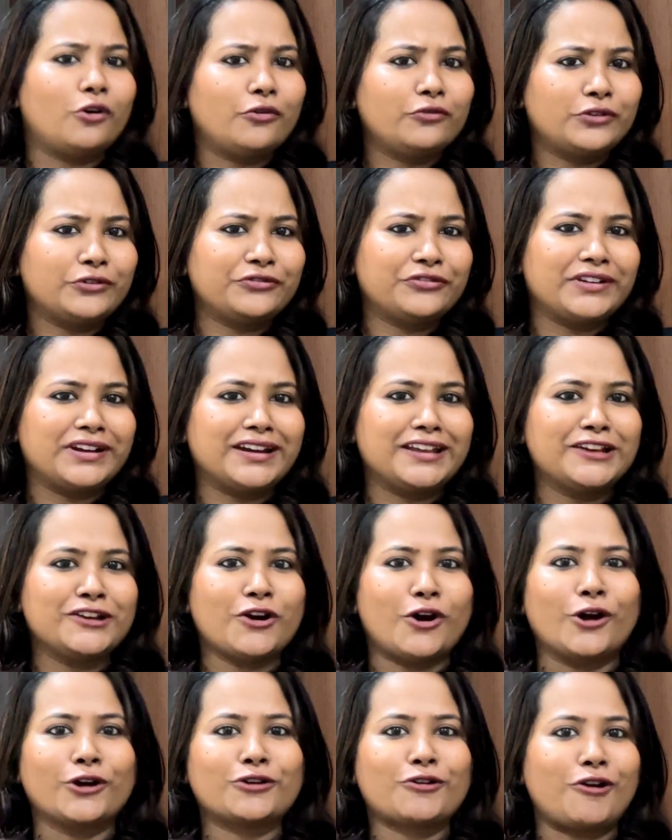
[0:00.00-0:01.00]
overfeeding
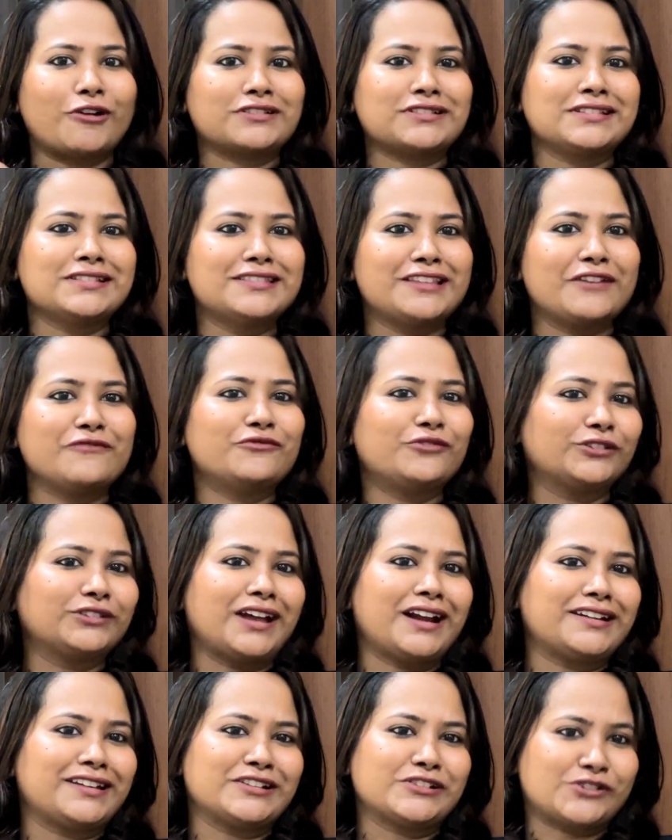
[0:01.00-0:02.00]
or coaxing them for
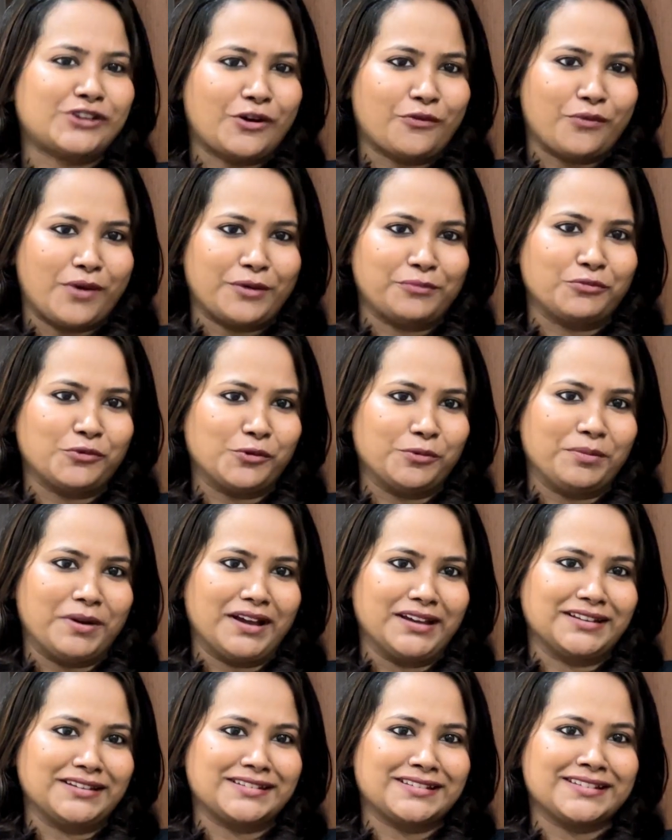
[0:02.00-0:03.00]
that extra one more
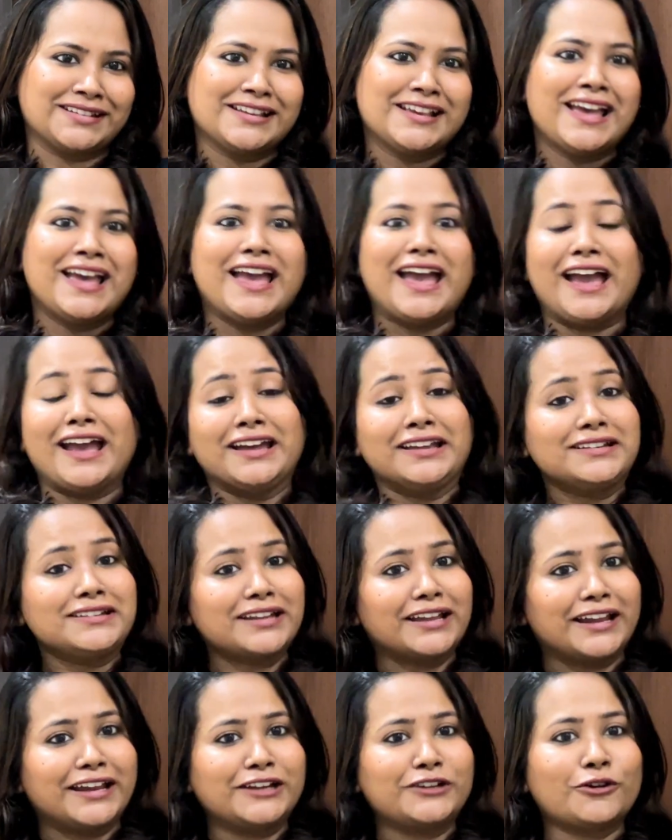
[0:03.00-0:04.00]
bite. And
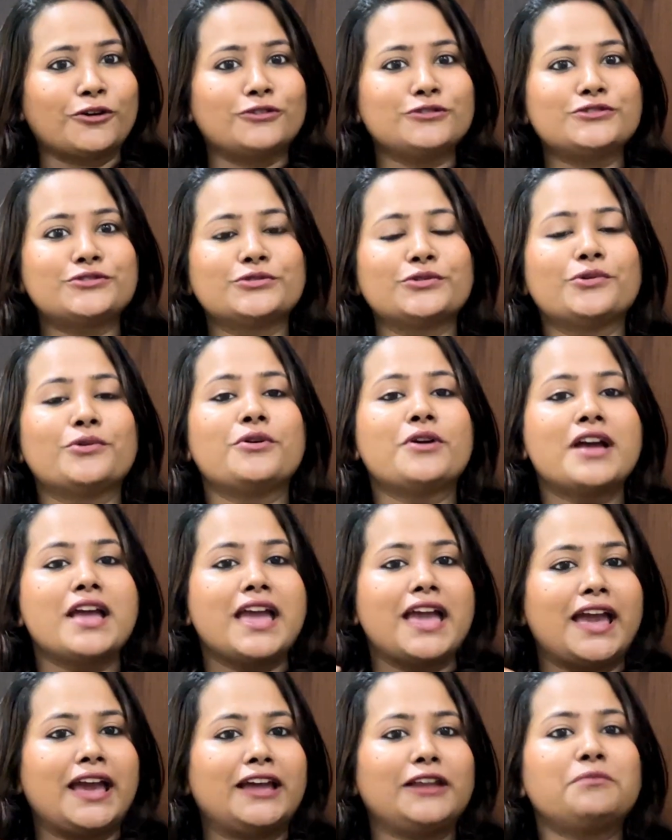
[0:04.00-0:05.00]
it also
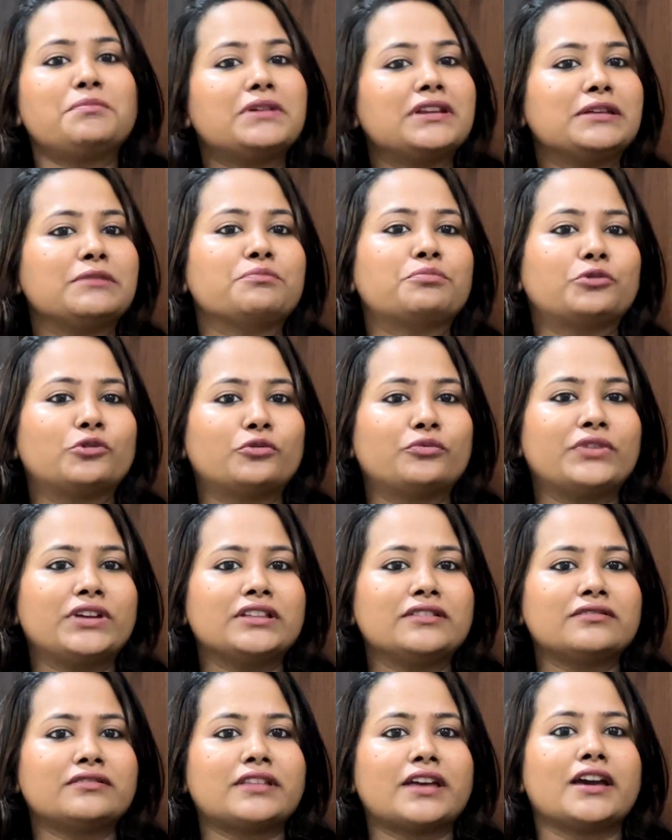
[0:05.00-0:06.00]
helps in
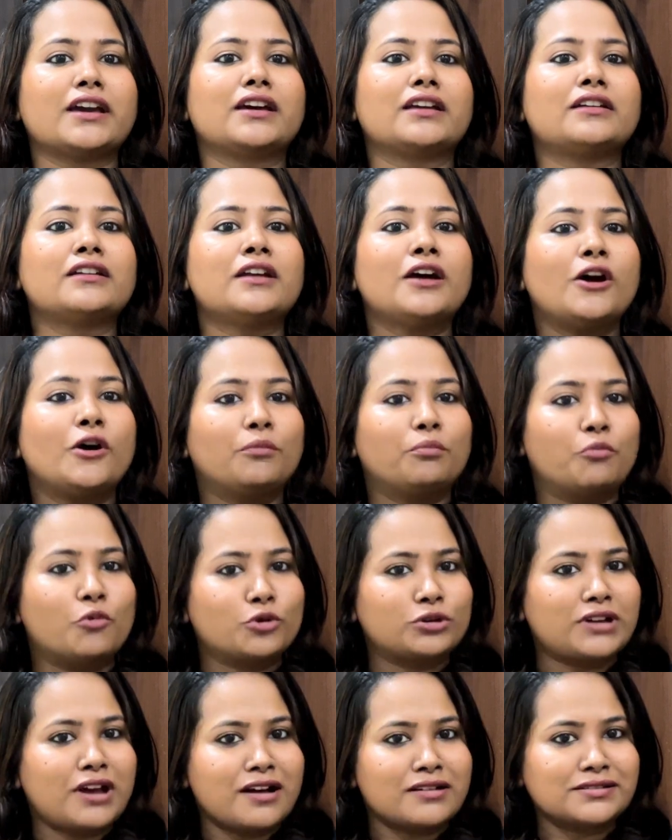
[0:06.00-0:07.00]
improving their
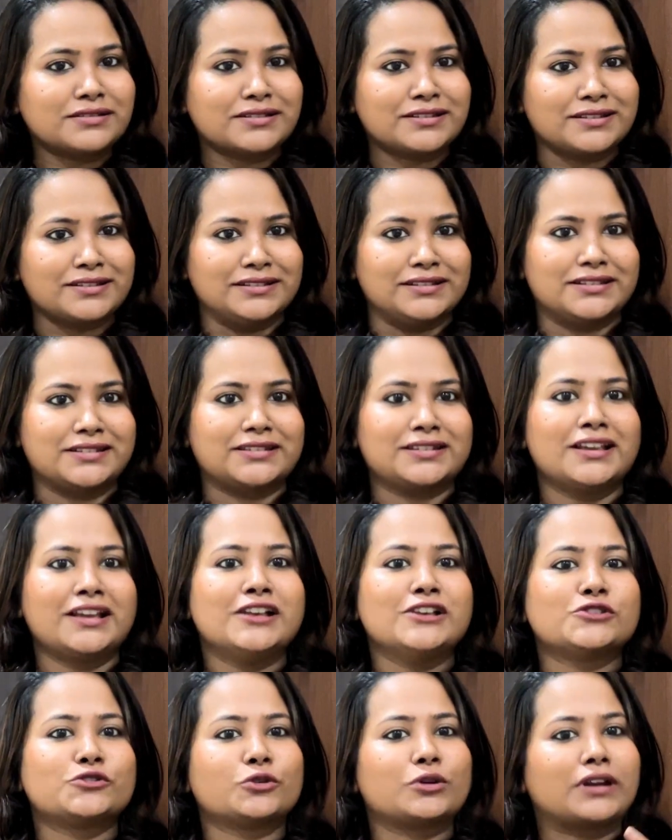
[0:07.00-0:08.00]
motor skills.
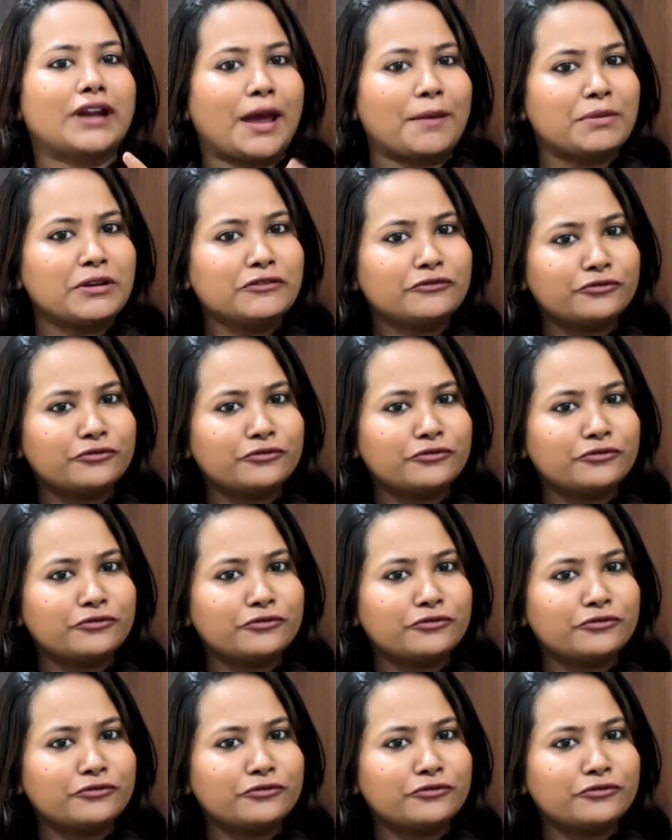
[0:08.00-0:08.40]
So grabbing